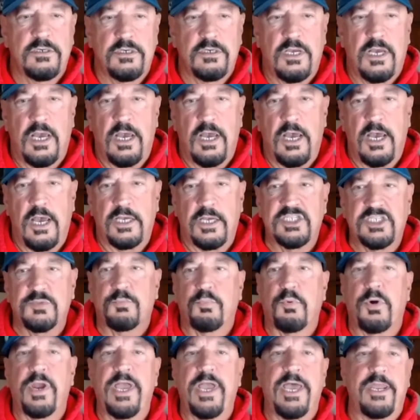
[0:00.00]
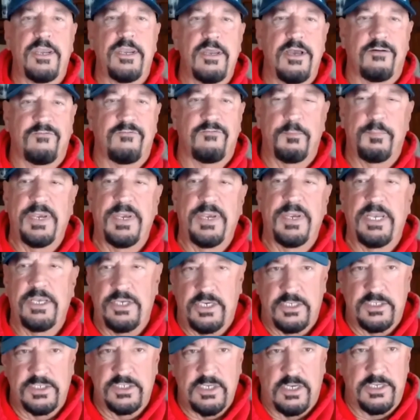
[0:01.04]
uh, spread of
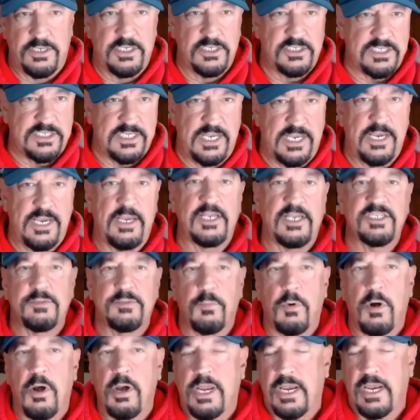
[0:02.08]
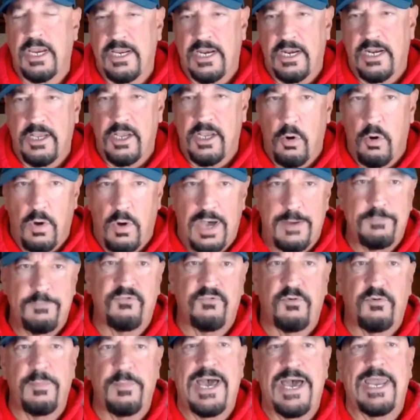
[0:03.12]
opinions on this thing. Is the market going to go up
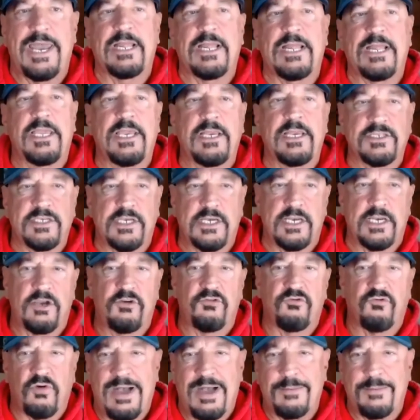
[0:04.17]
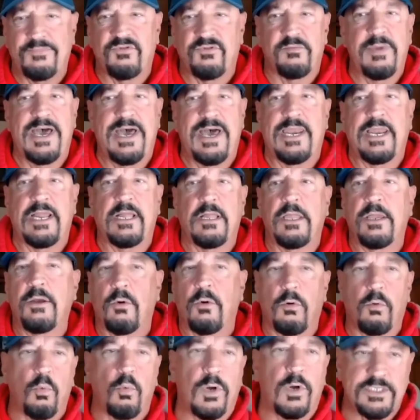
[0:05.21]
dramatically? Is it going to drop dramatically?
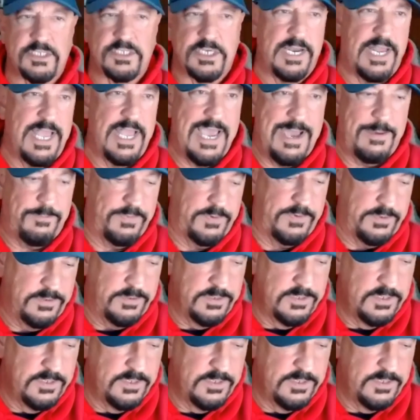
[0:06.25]
Or what's going to happen?